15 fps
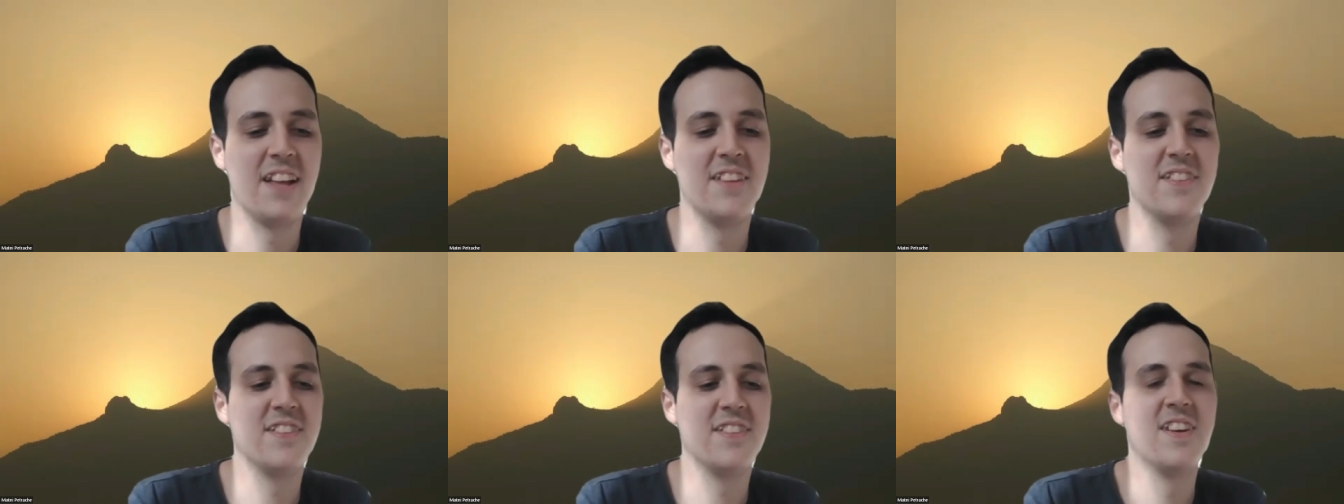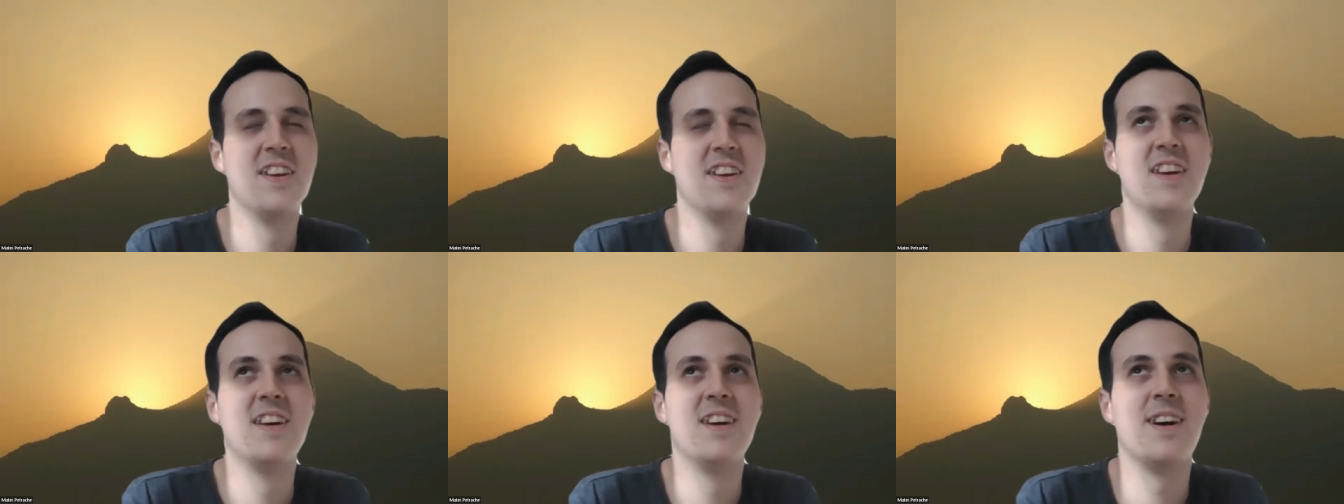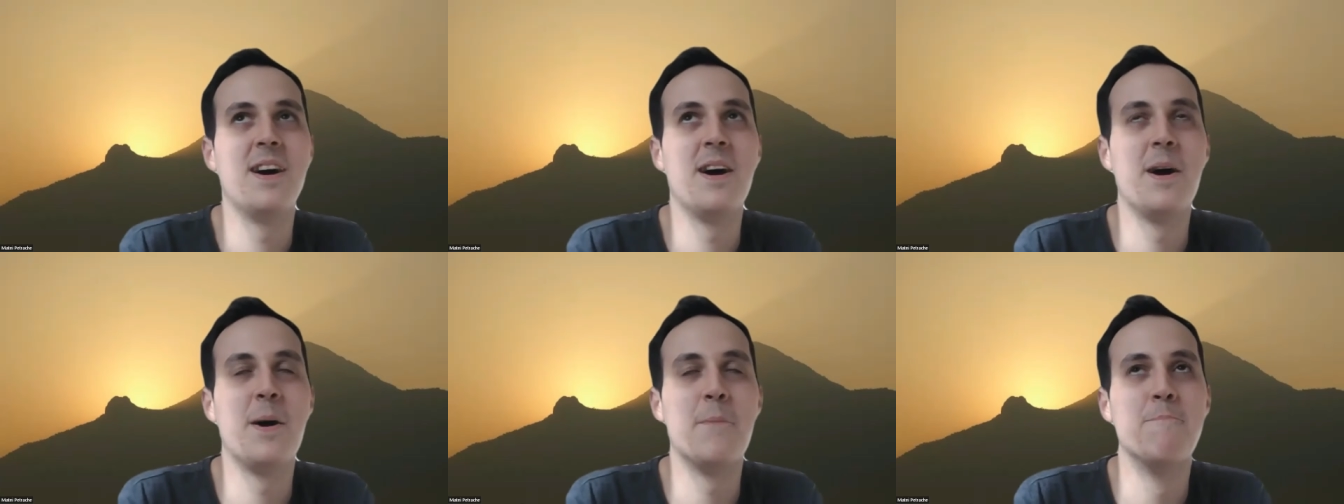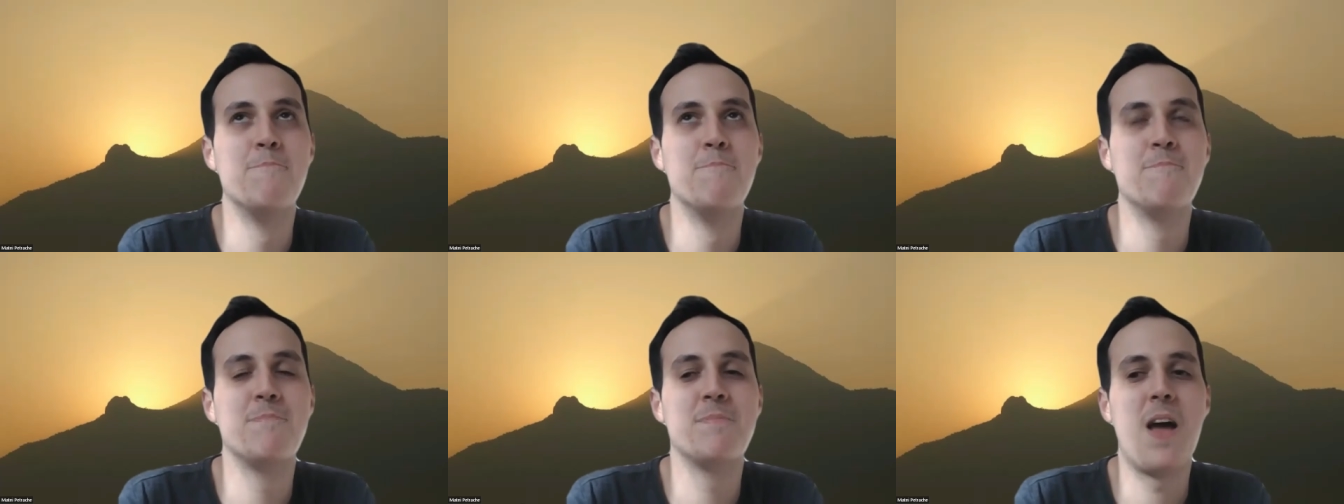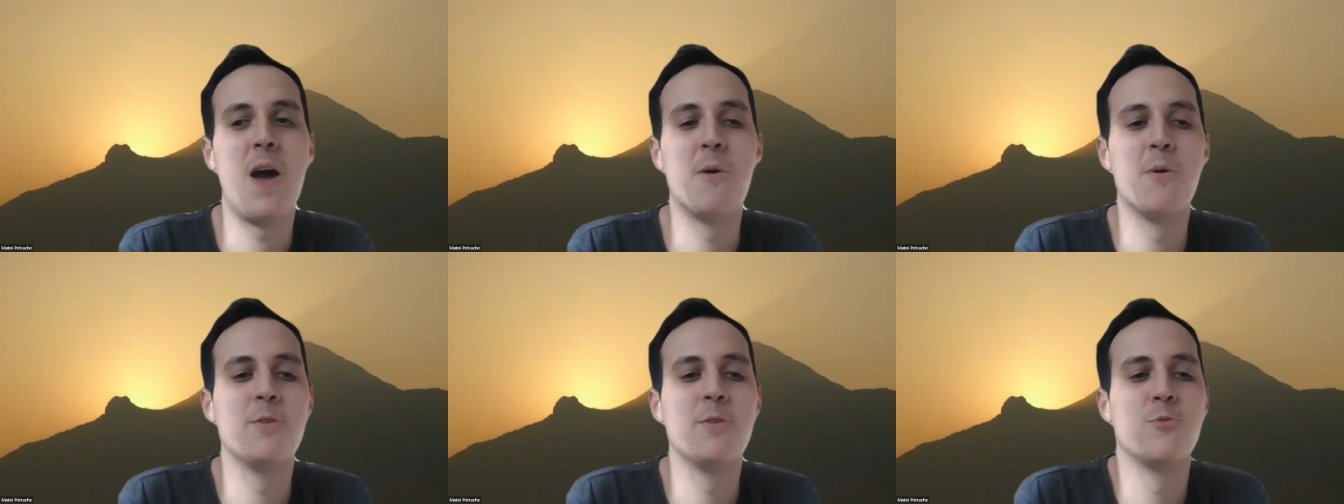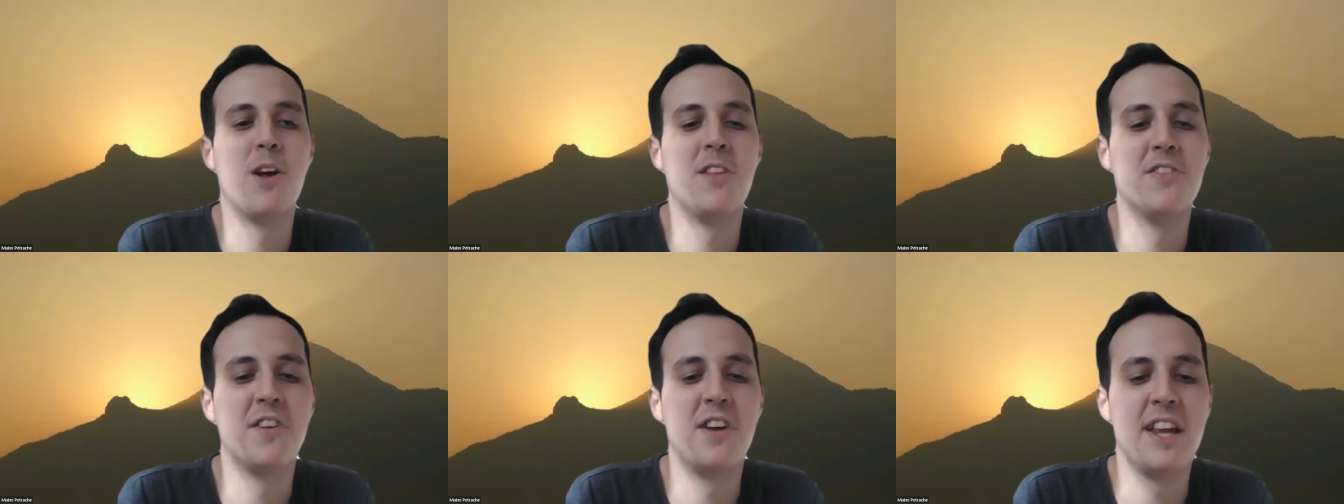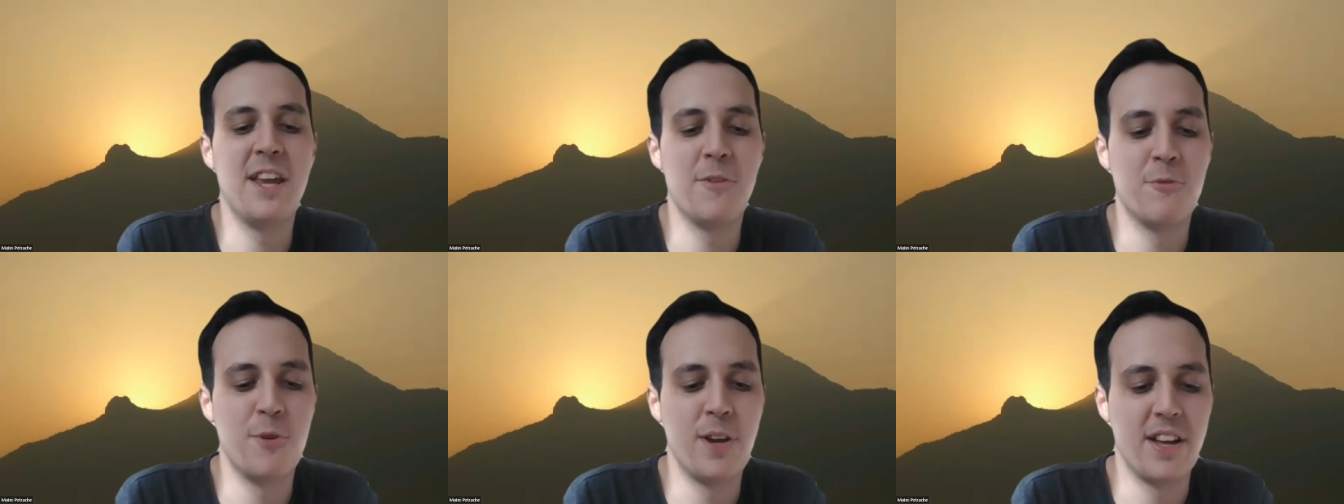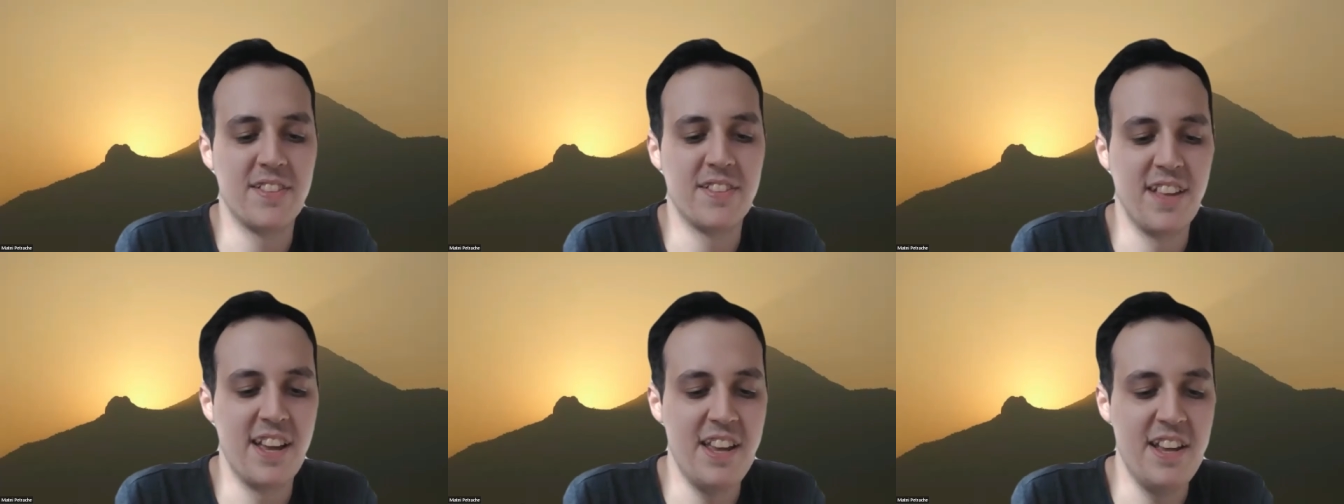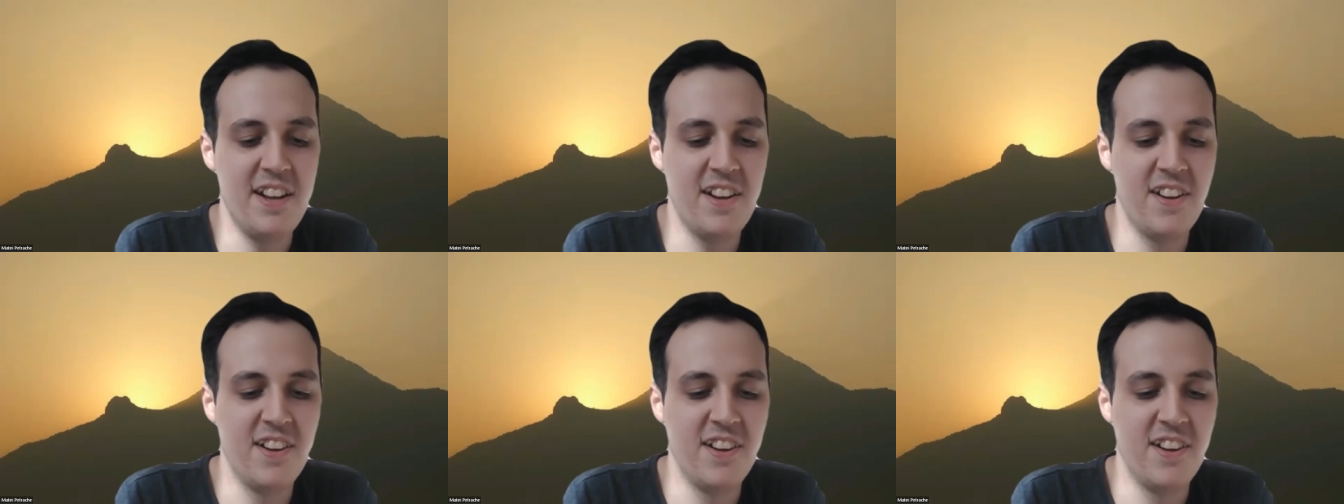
And I was wondering if we can take